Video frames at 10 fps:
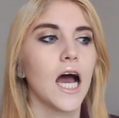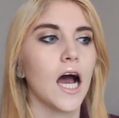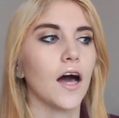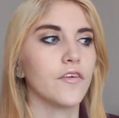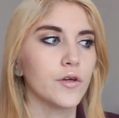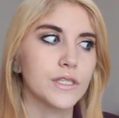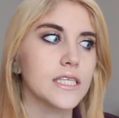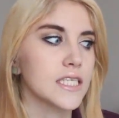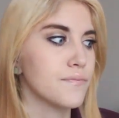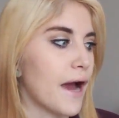Uh, the new
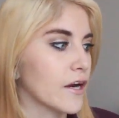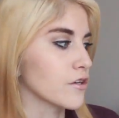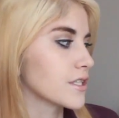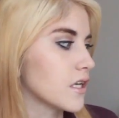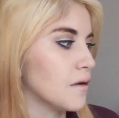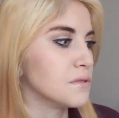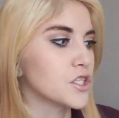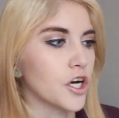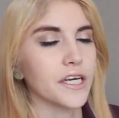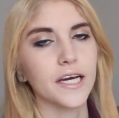season of Bad Girls Club
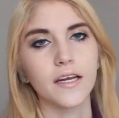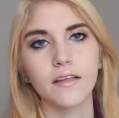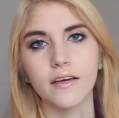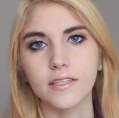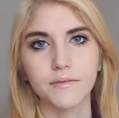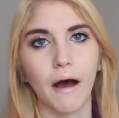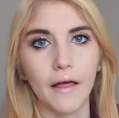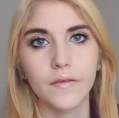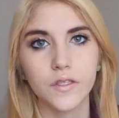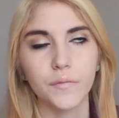started this
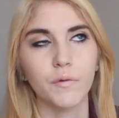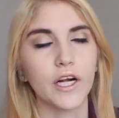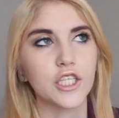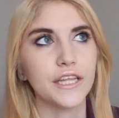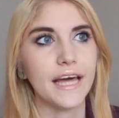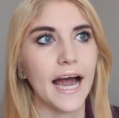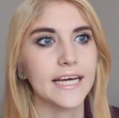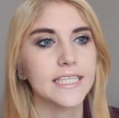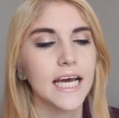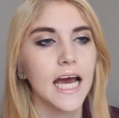month, so I've been watching
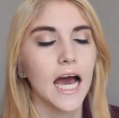that.